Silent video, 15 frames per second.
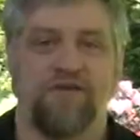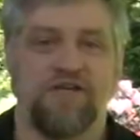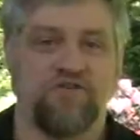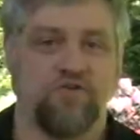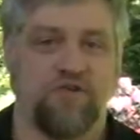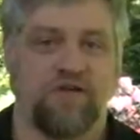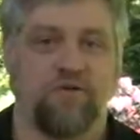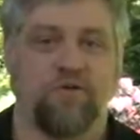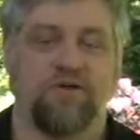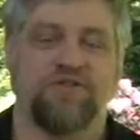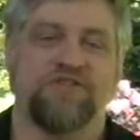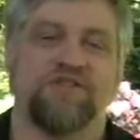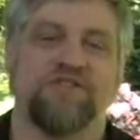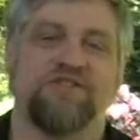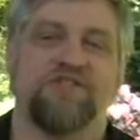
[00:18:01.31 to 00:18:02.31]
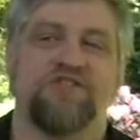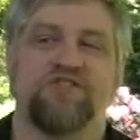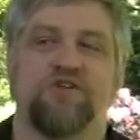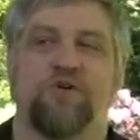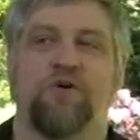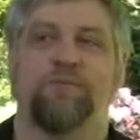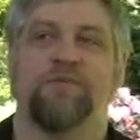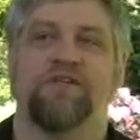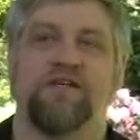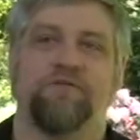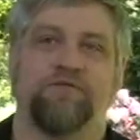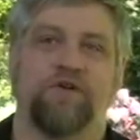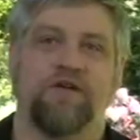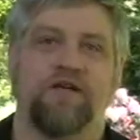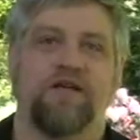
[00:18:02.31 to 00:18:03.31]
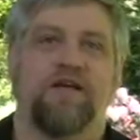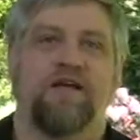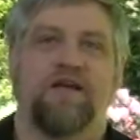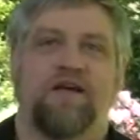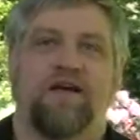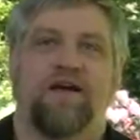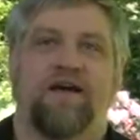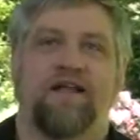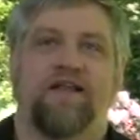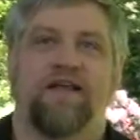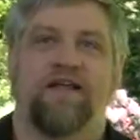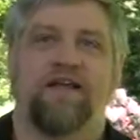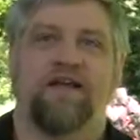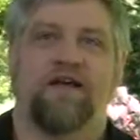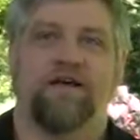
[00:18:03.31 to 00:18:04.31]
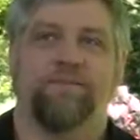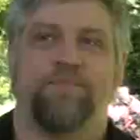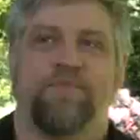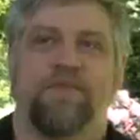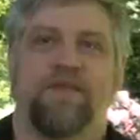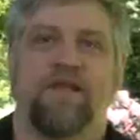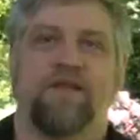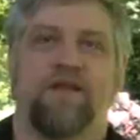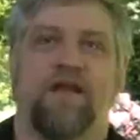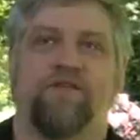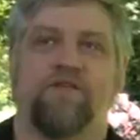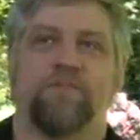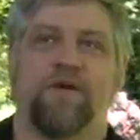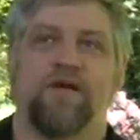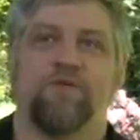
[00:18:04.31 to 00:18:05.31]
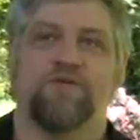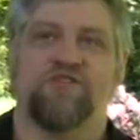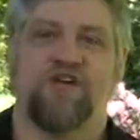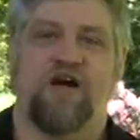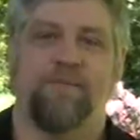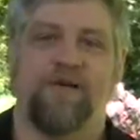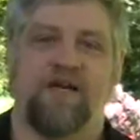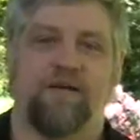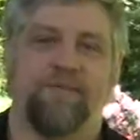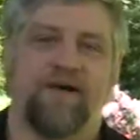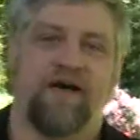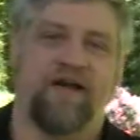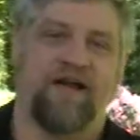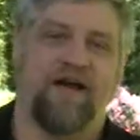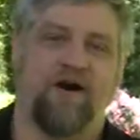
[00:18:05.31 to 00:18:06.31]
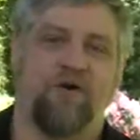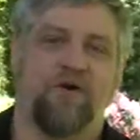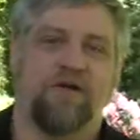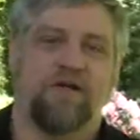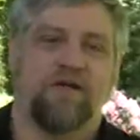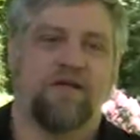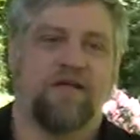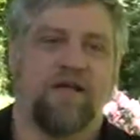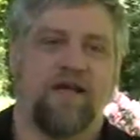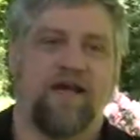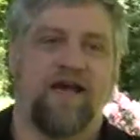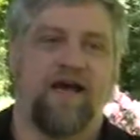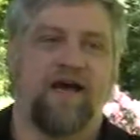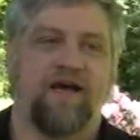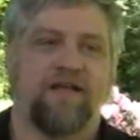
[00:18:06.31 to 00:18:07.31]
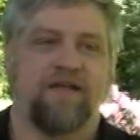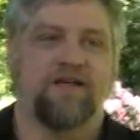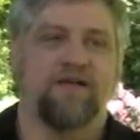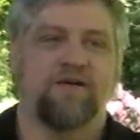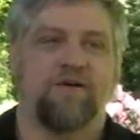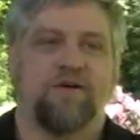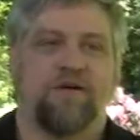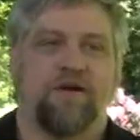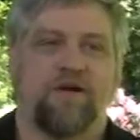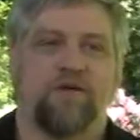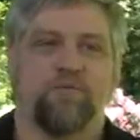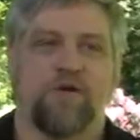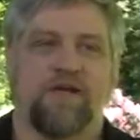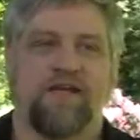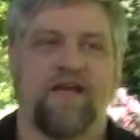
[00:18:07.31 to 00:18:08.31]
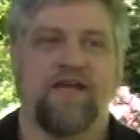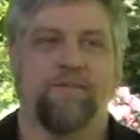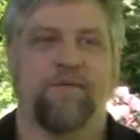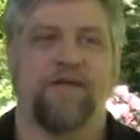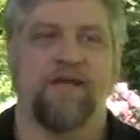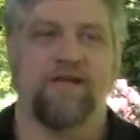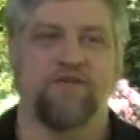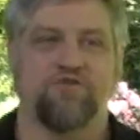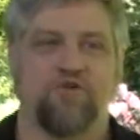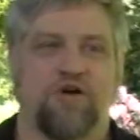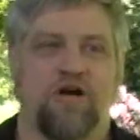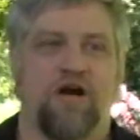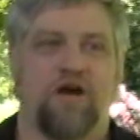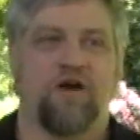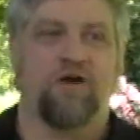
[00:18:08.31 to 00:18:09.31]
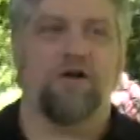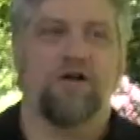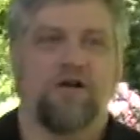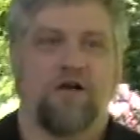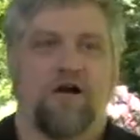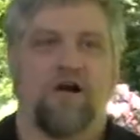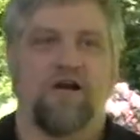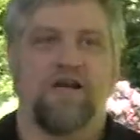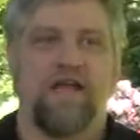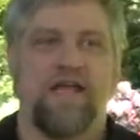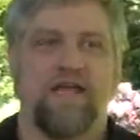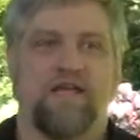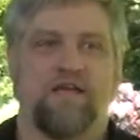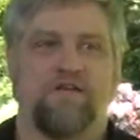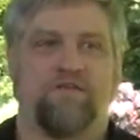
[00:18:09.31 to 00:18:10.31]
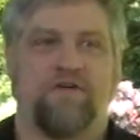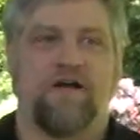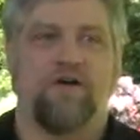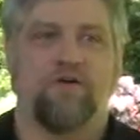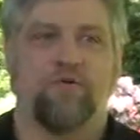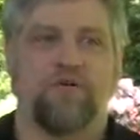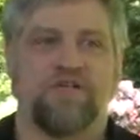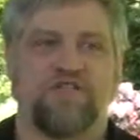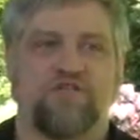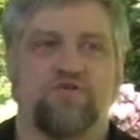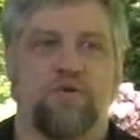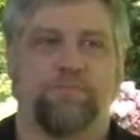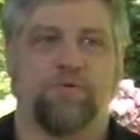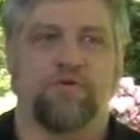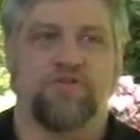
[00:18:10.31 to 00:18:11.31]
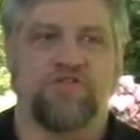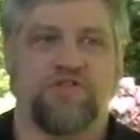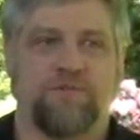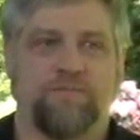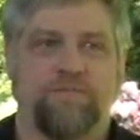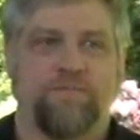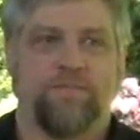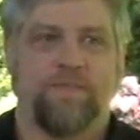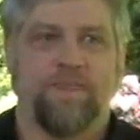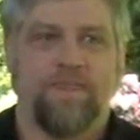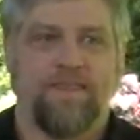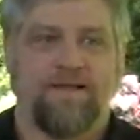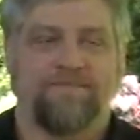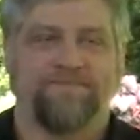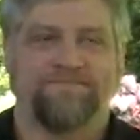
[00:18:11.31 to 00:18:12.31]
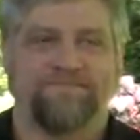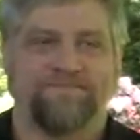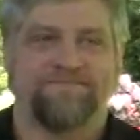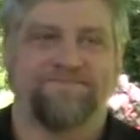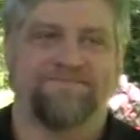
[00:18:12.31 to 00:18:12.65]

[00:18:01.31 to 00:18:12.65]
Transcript: featuring horses to show them the different. And then everybody was commenting about how, yeah, you know, what Cam can't draw are naked Valkyrie strippers. We